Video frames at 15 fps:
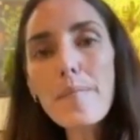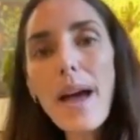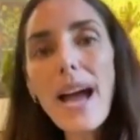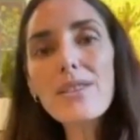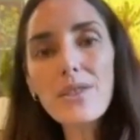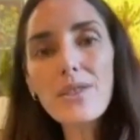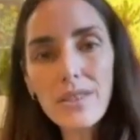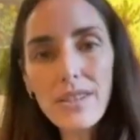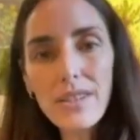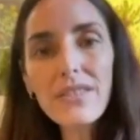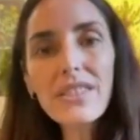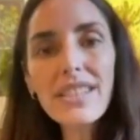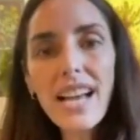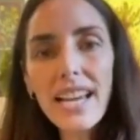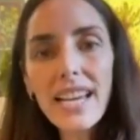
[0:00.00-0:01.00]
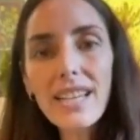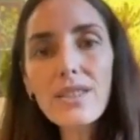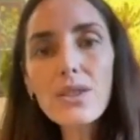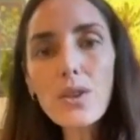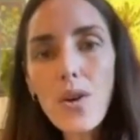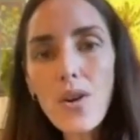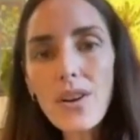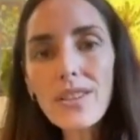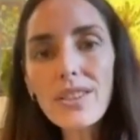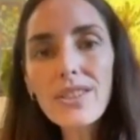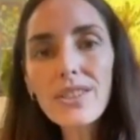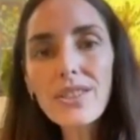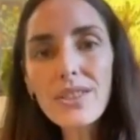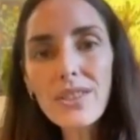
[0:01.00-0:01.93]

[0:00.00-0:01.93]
Bachelor of Science honors